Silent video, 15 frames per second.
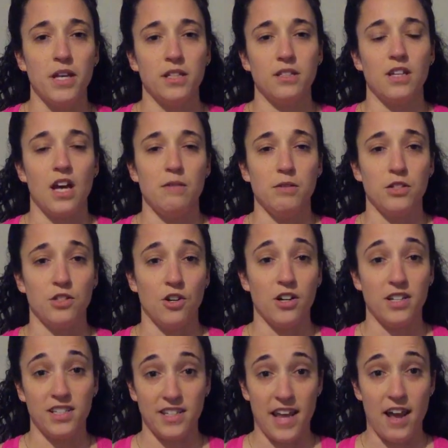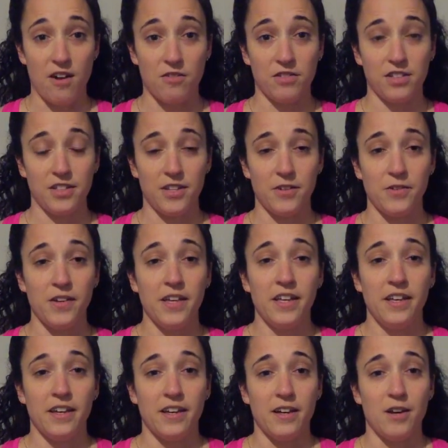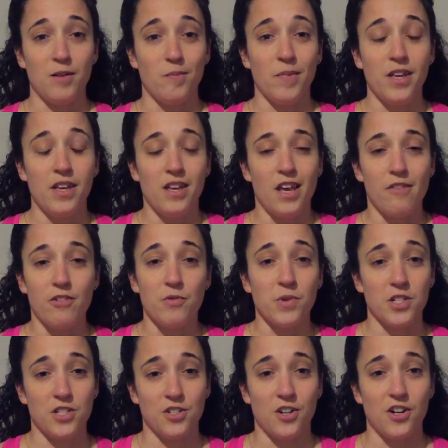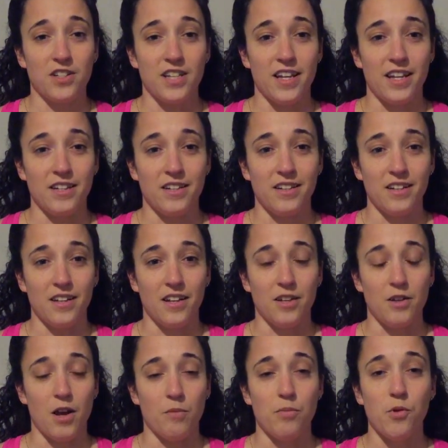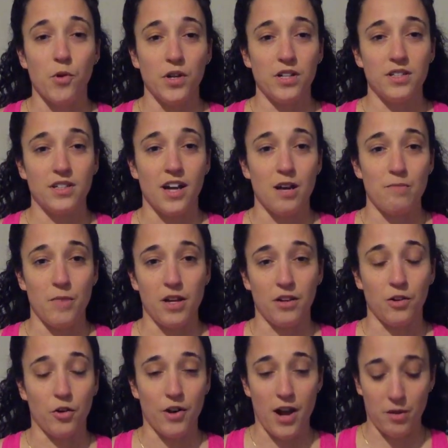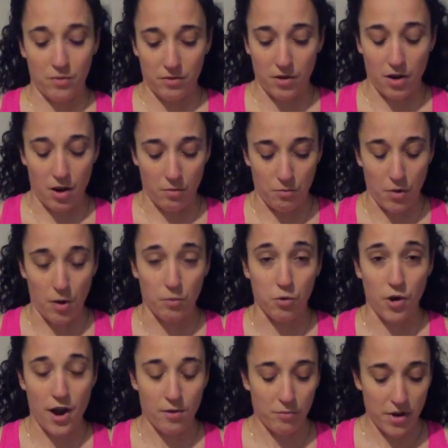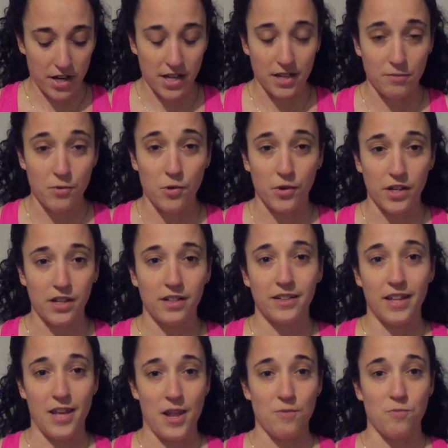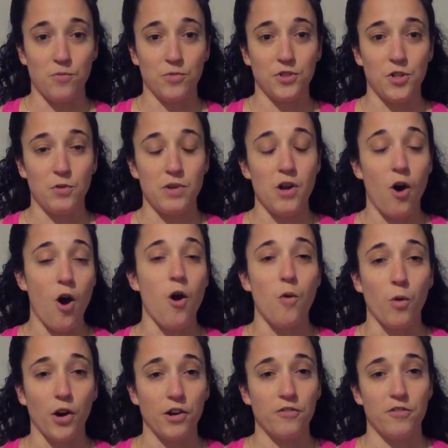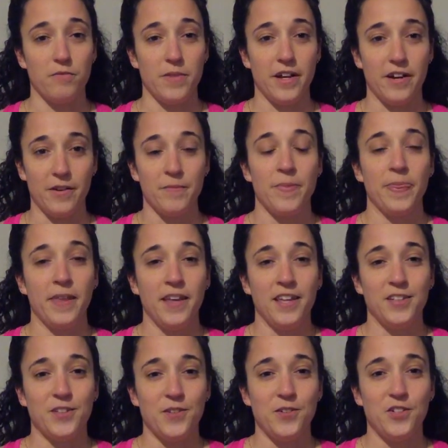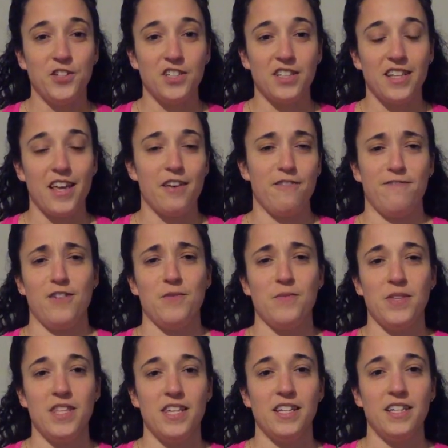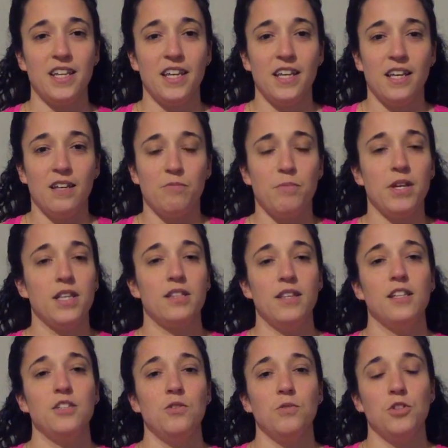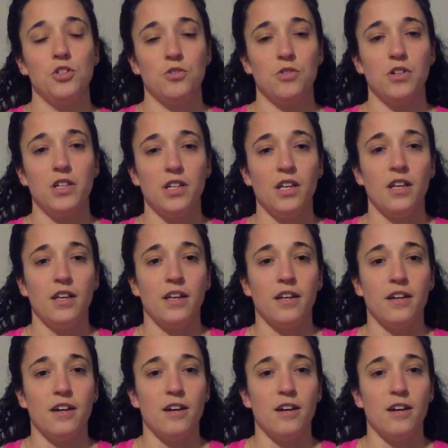The best time to start is now. So everyone starts at a point in time, a groundbreaking point, and so we all work from there. So just have fun with it, pick things you enjoy,